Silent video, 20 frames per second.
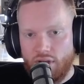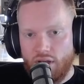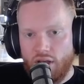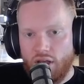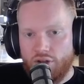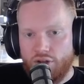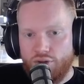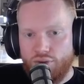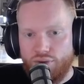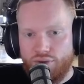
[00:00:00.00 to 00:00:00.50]

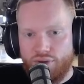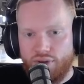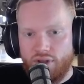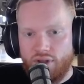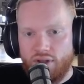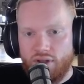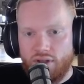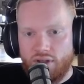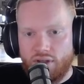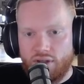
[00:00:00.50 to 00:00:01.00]
You
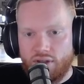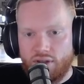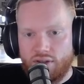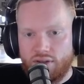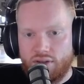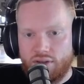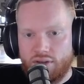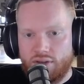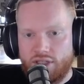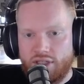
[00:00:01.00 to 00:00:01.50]
think
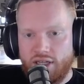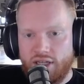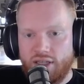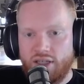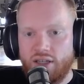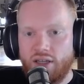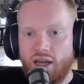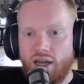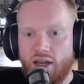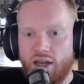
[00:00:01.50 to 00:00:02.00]

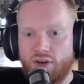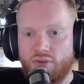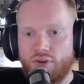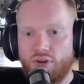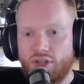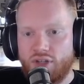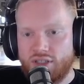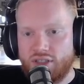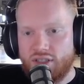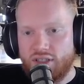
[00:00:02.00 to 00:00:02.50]
taking Adderall
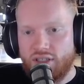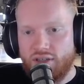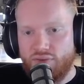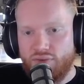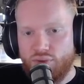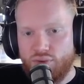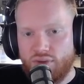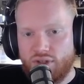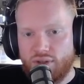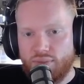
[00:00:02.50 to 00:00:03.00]
doesn't give
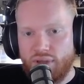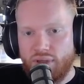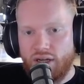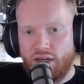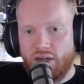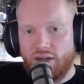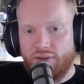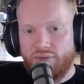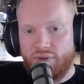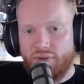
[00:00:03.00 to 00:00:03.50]
you a
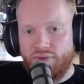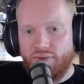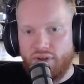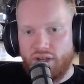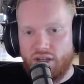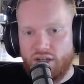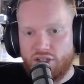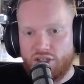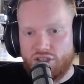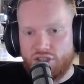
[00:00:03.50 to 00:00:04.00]
competitive
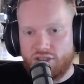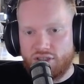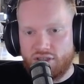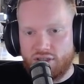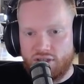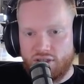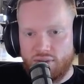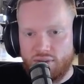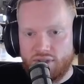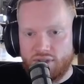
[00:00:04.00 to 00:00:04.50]
advantage is the
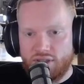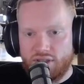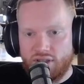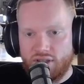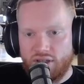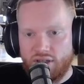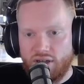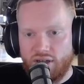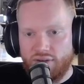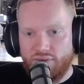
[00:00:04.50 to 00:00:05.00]
dumbest
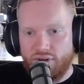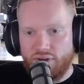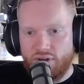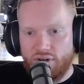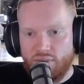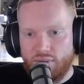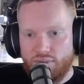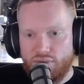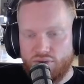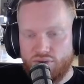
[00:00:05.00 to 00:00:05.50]
thing I've heard.
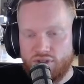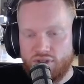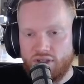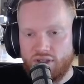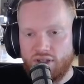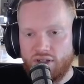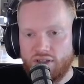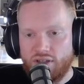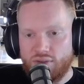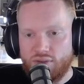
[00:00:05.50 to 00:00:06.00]
Abusing
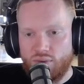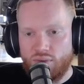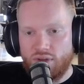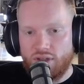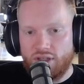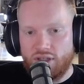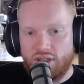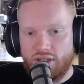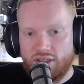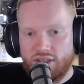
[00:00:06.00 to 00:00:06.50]
it is one
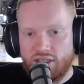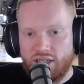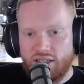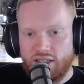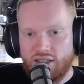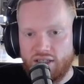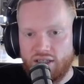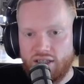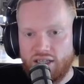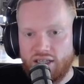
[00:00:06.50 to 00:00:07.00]
thing.
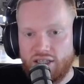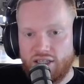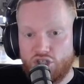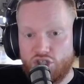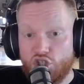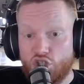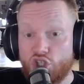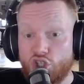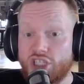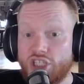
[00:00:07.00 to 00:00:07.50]
Taking it
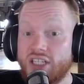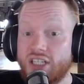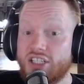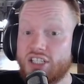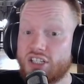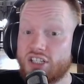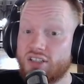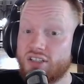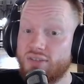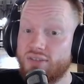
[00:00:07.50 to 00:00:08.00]

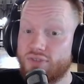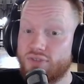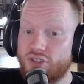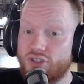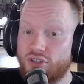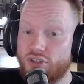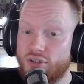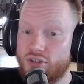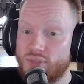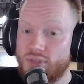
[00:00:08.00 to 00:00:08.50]
strategically for
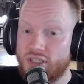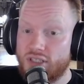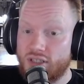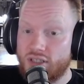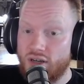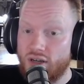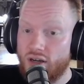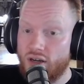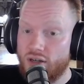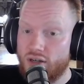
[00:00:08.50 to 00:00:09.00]
tournaments
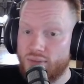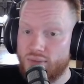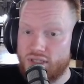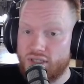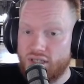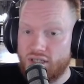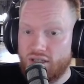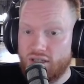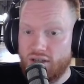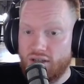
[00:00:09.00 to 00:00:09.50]

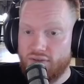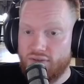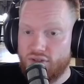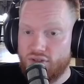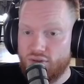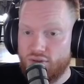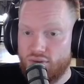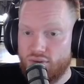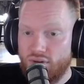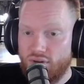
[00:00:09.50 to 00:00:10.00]
100% gives
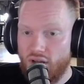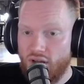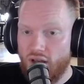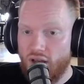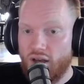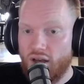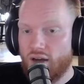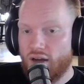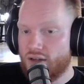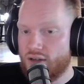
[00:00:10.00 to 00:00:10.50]
you
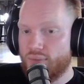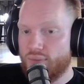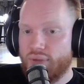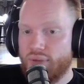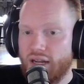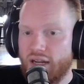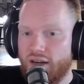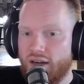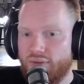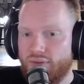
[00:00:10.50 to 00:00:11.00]
a
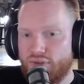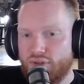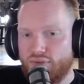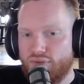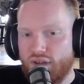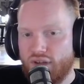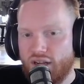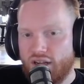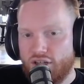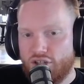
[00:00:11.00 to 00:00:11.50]
competitive
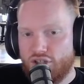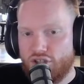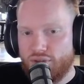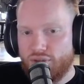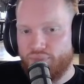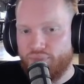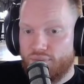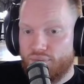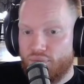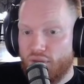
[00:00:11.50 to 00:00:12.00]
advantage.
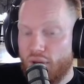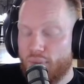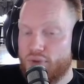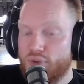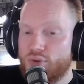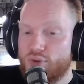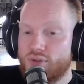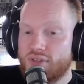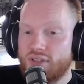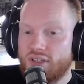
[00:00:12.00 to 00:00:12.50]

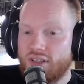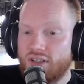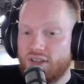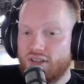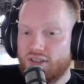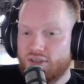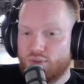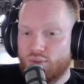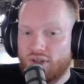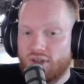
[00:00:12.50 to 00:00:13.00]
Abusing it
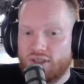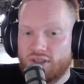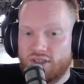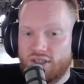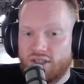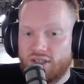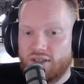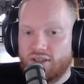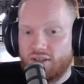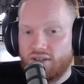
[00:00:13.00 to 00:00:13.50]
is one
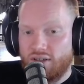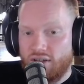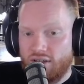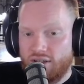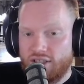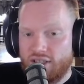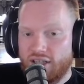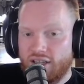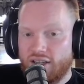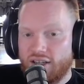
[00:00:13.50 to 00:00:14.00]
thing.
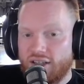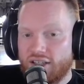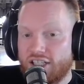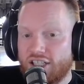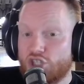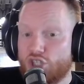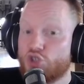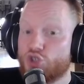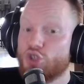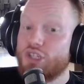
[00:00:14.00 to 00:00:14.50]
Taking it
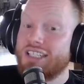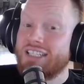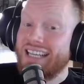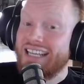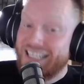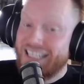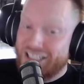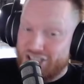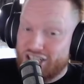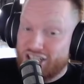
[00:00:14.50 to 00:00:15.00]

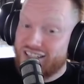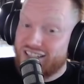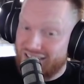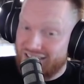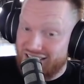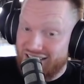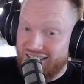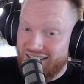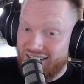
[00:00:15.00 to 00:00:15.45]
strategically